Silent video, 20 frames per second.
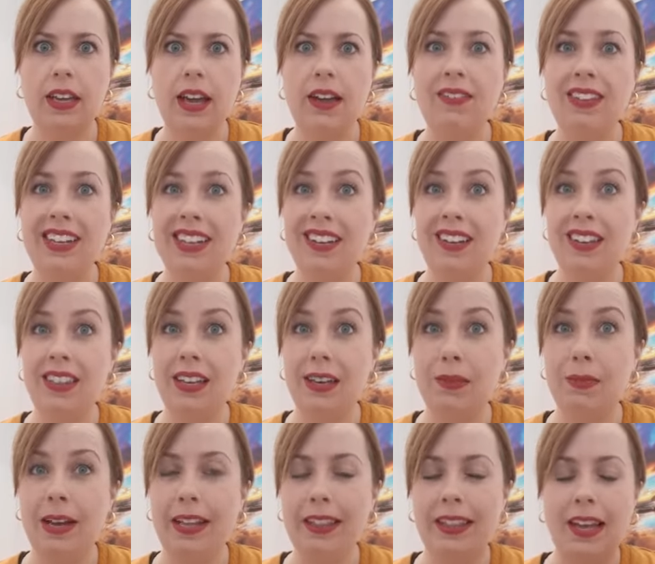Have a little
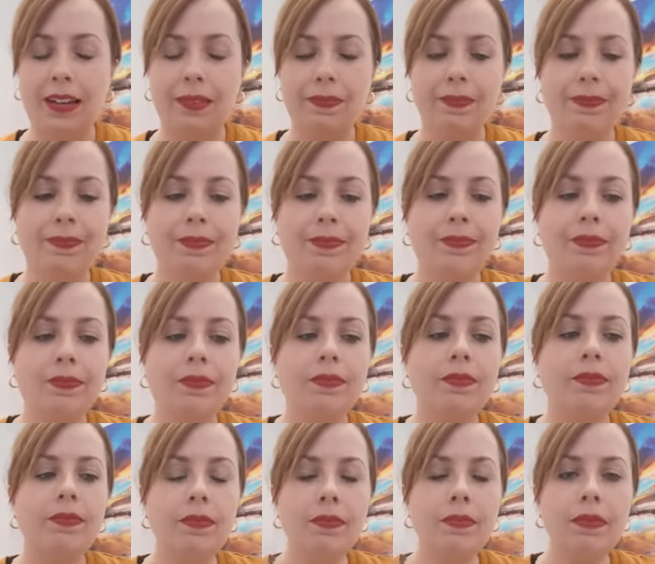think about that.
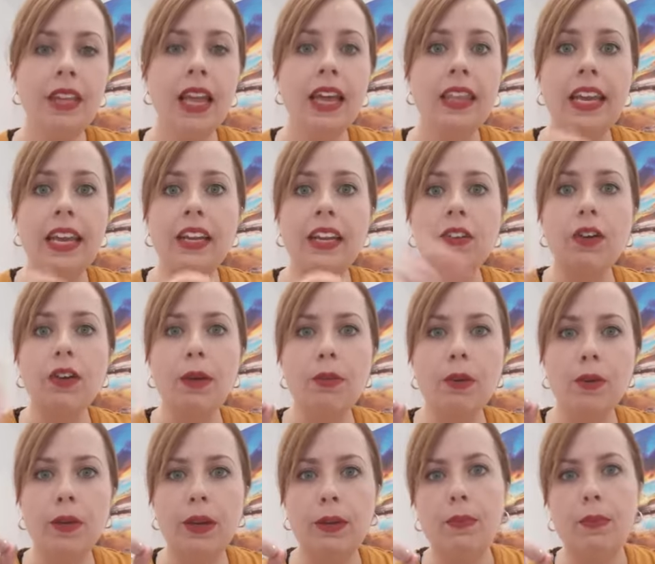And then grab
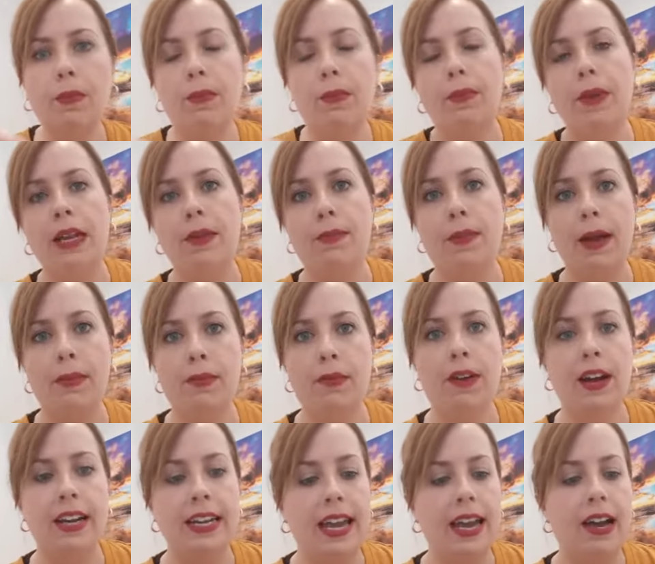a quick pen and paper
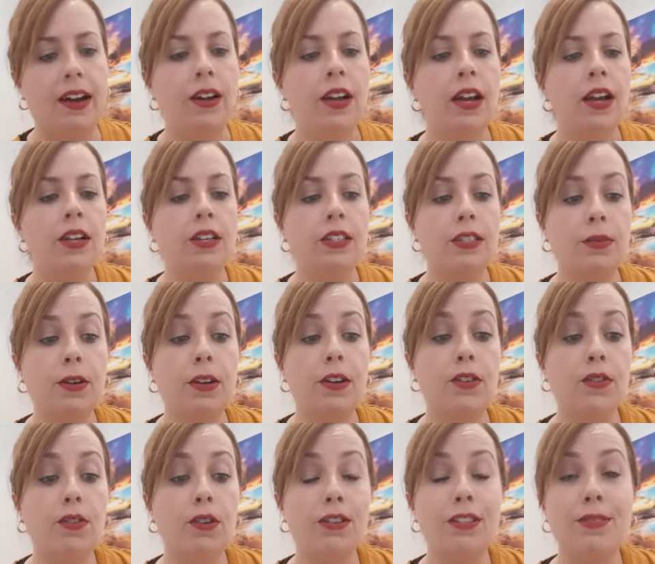right now because I'm going
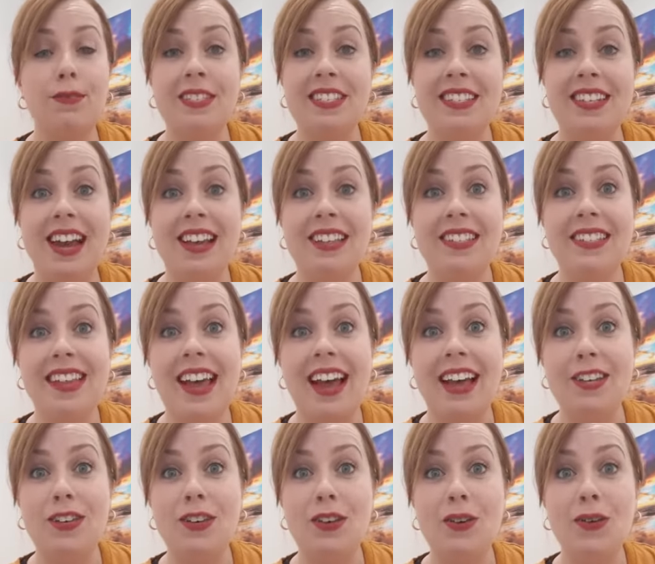to throw some stats
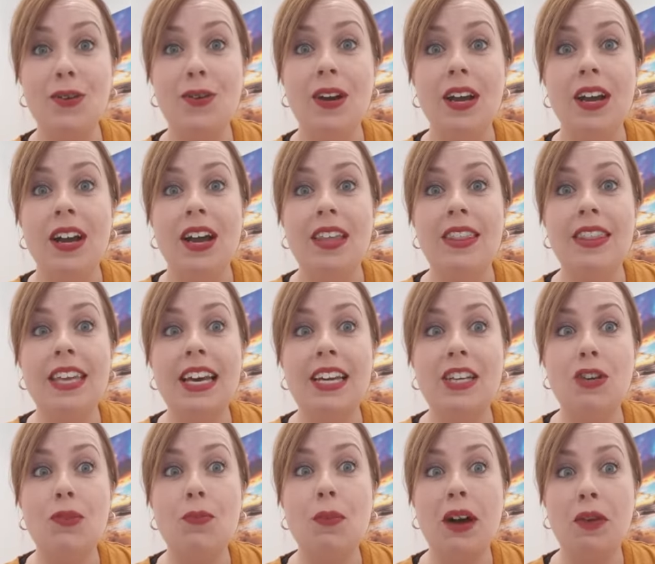at you
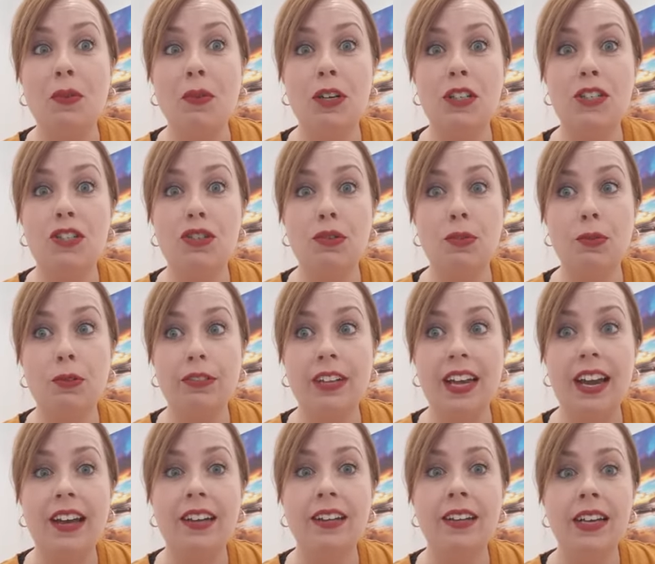that you might want to scribble
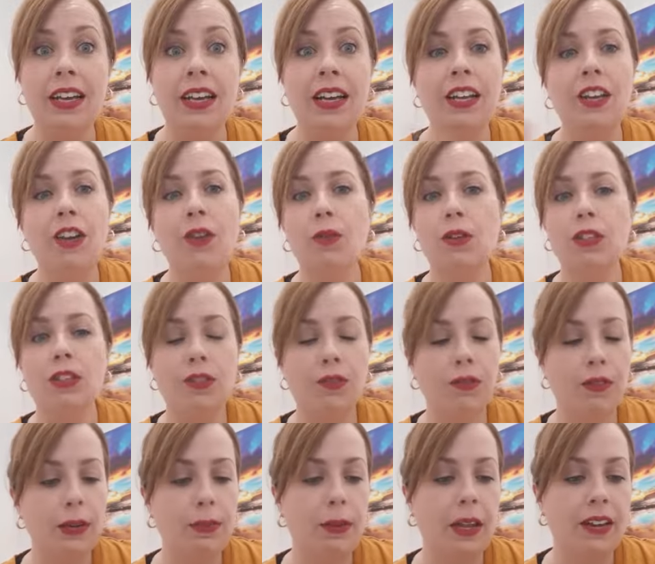down. You can watch the
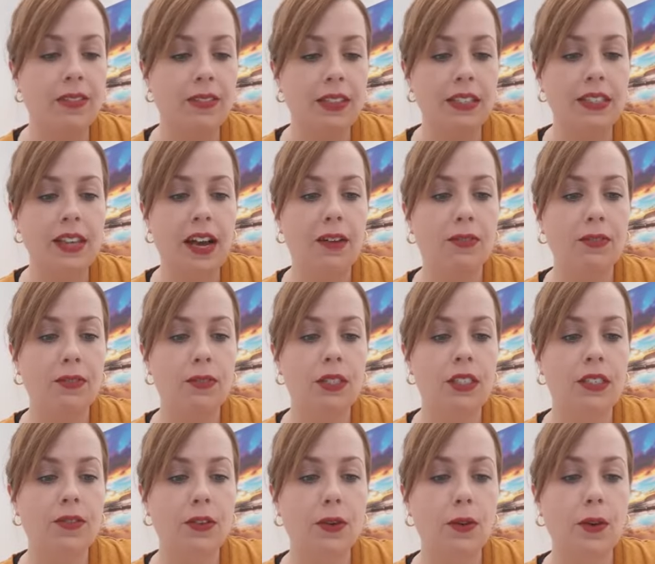replay of this
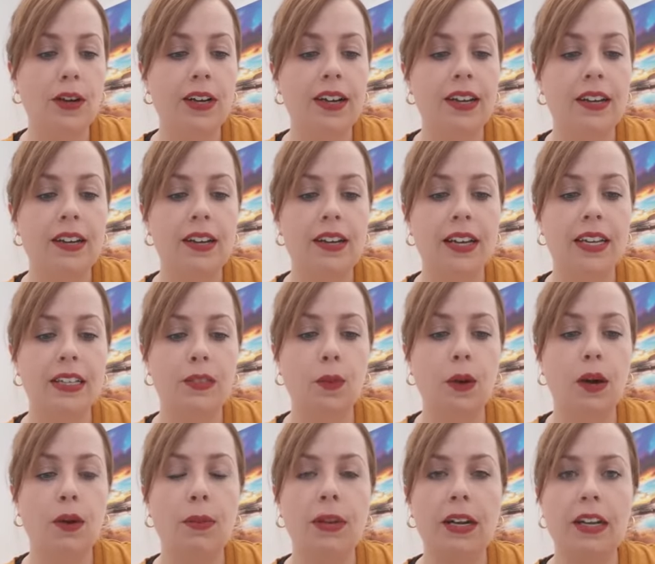afterwards if you want as
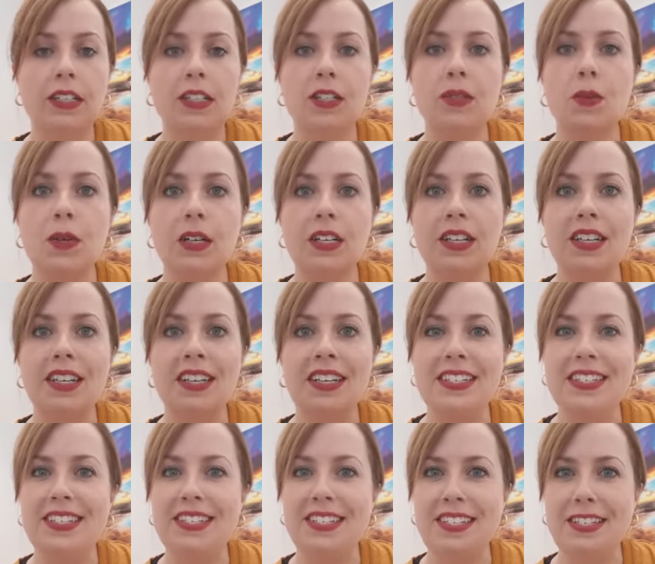well, but I just want to
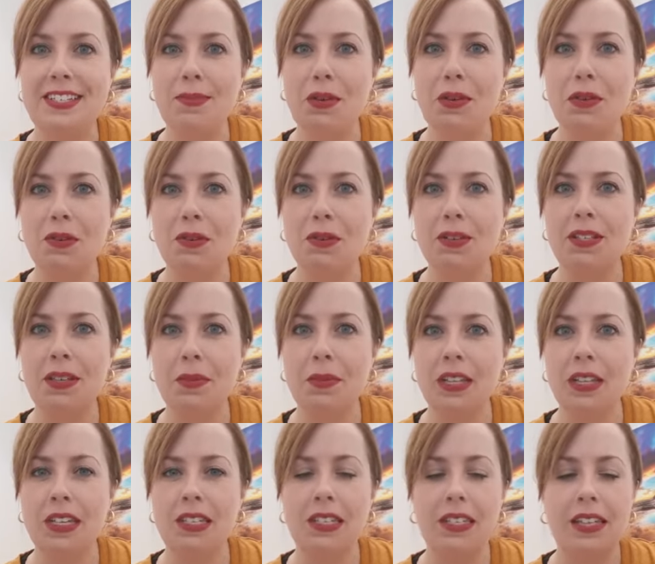step you through some
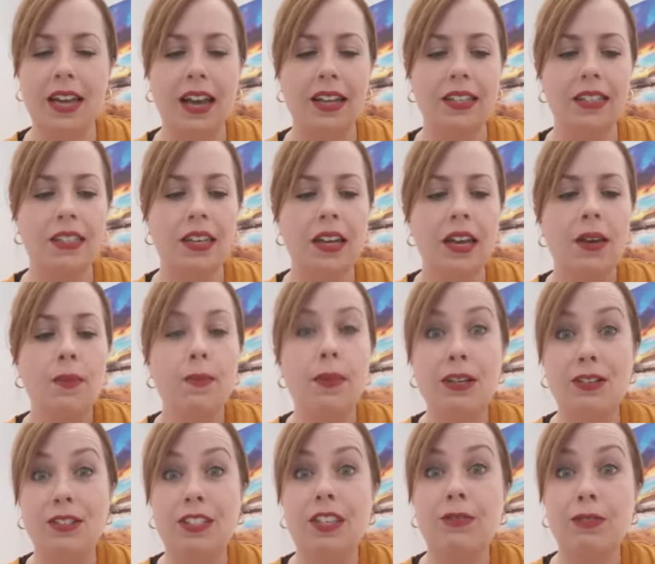of these stats
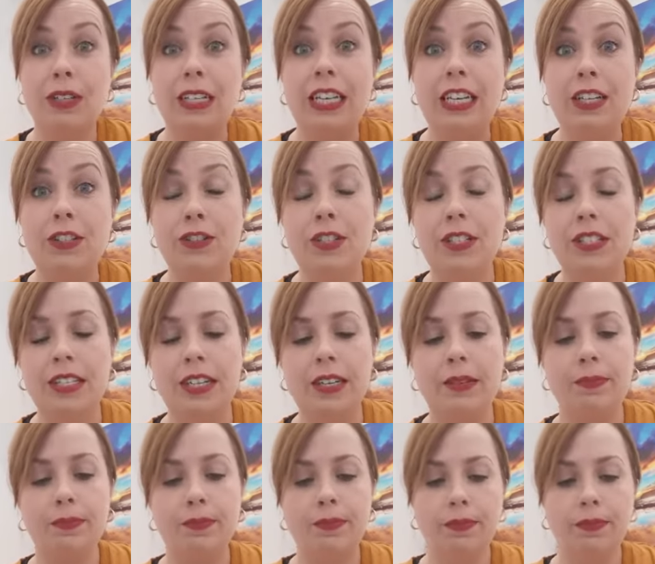because they're really interesting.